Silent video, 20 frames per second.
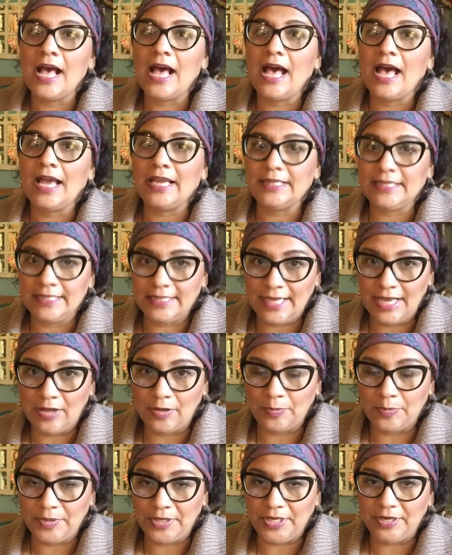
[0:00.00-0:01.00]
I need
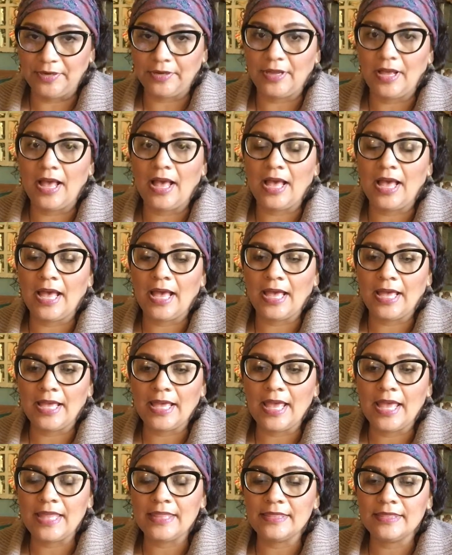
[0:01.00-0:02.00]
help here.
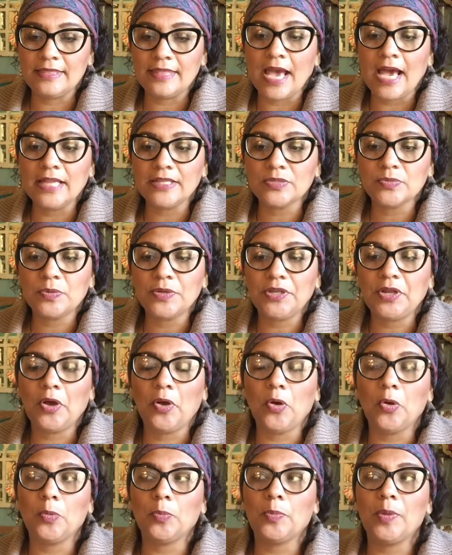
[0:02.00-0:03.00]
And that's what
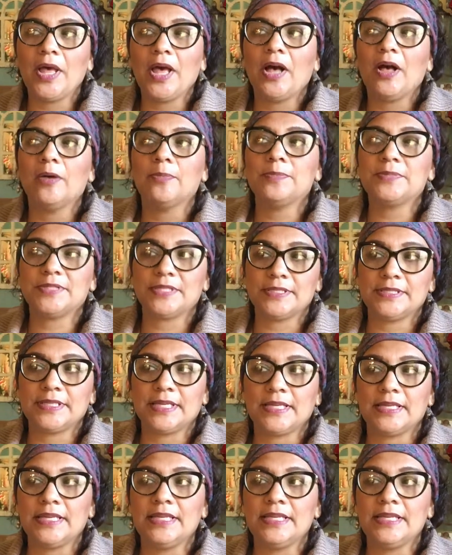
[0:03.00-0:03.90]
hope helps us in.